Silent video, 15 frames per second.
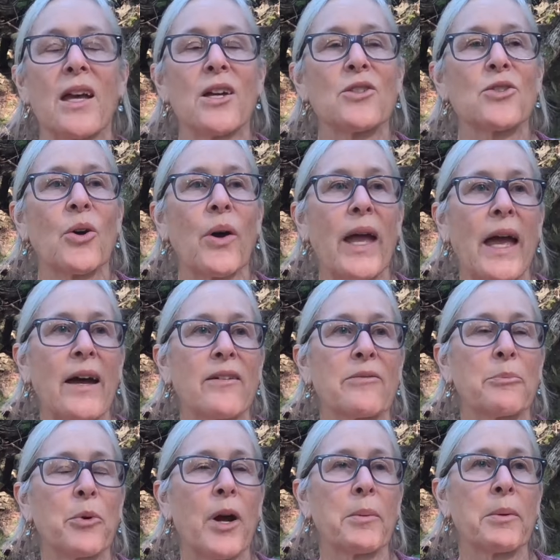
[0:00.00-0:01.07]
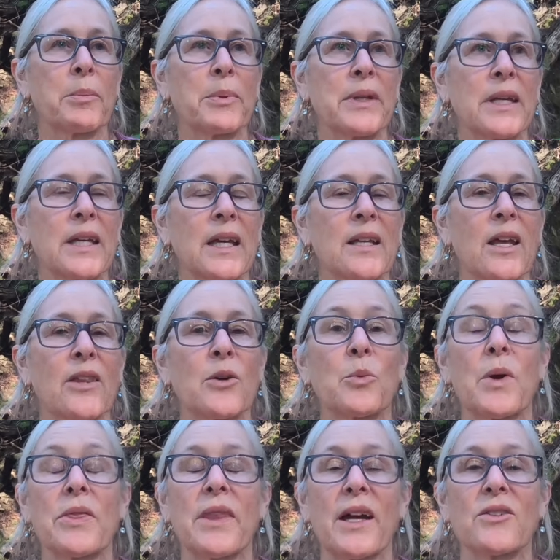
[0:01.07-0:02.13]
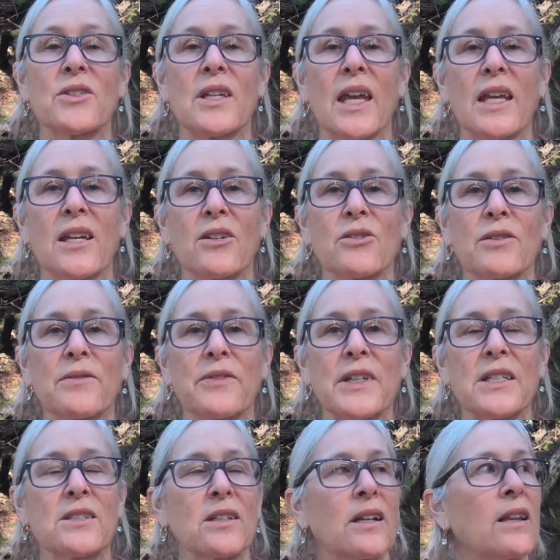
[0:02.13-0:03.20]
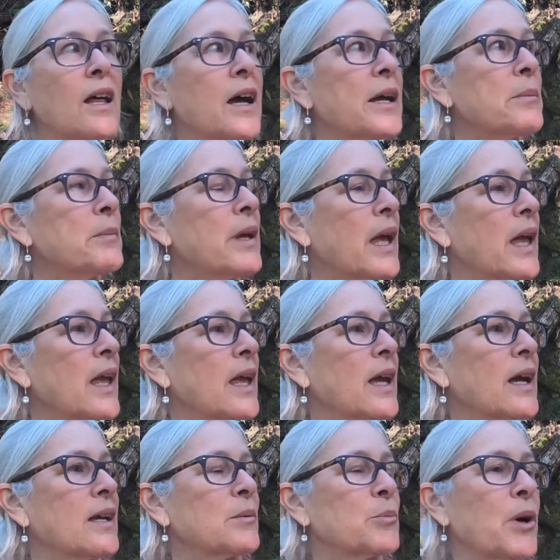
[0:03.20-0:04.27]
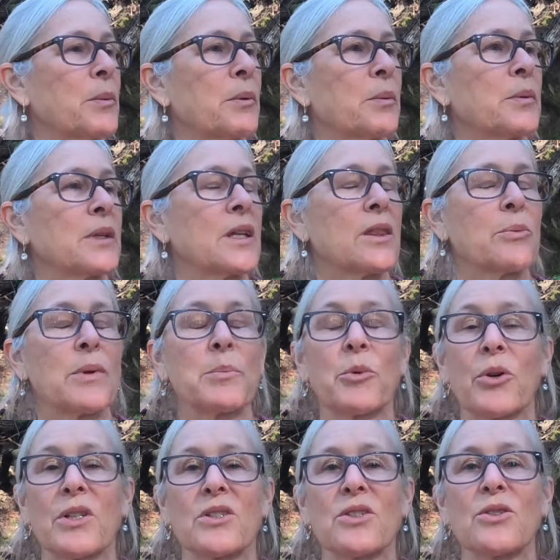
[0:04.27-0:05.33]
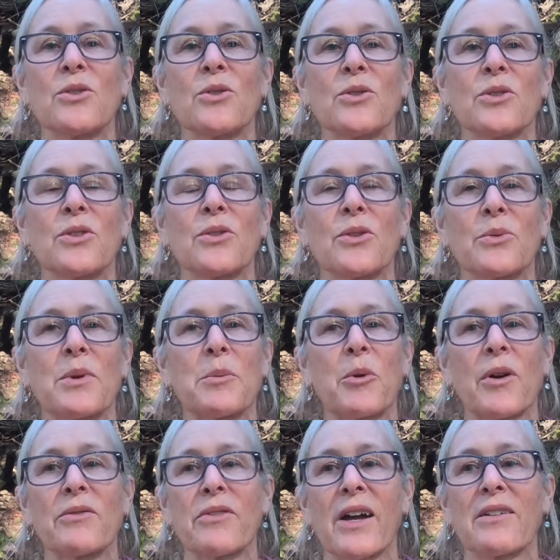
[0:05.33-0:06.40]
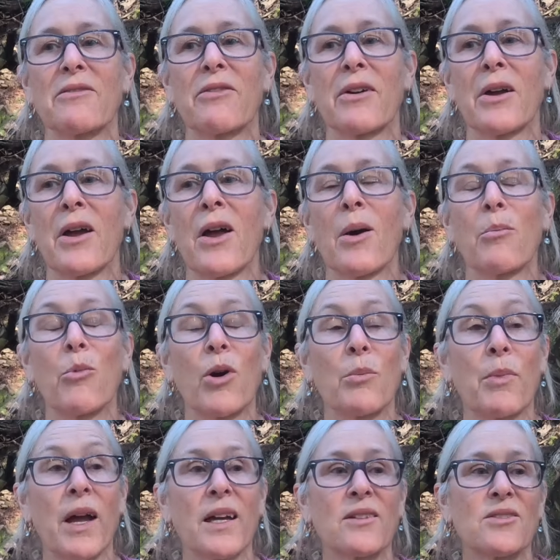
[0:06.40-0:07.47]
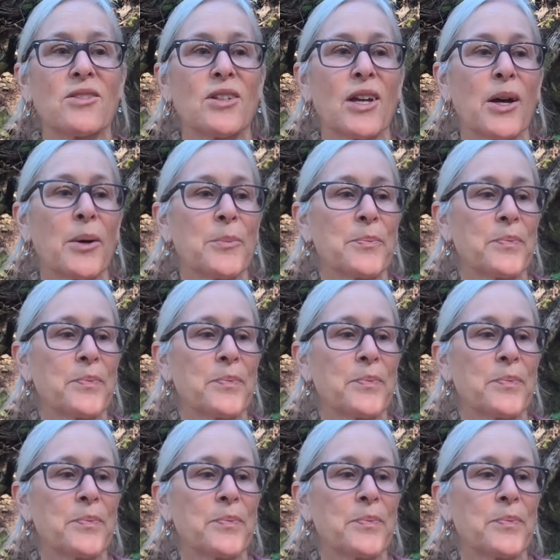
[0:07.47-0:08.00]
So I have probably another 1,800 feet to climb and probably 3.2 to 3.5 more miles to go.